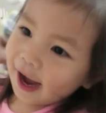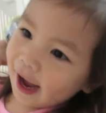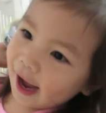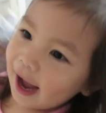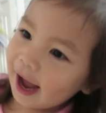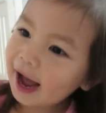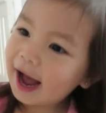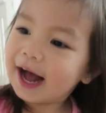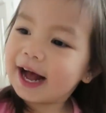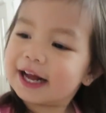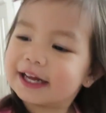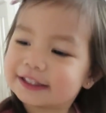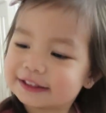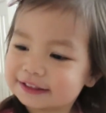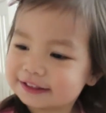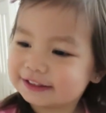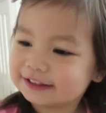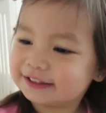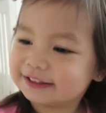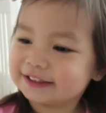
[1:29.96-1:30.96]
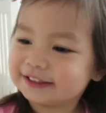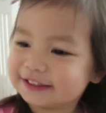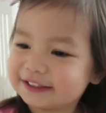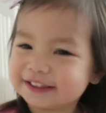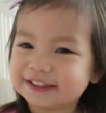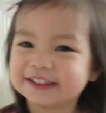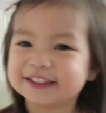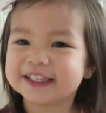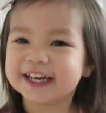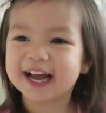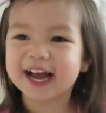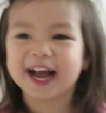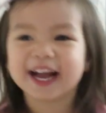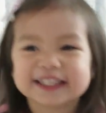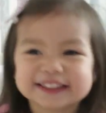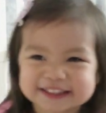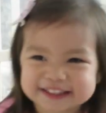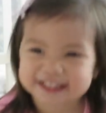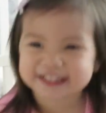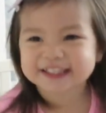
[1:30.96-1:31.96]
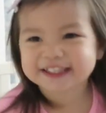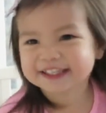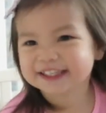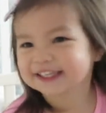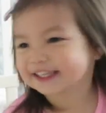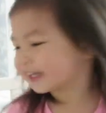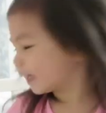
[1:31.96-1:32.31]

Ha! Yeah, I caught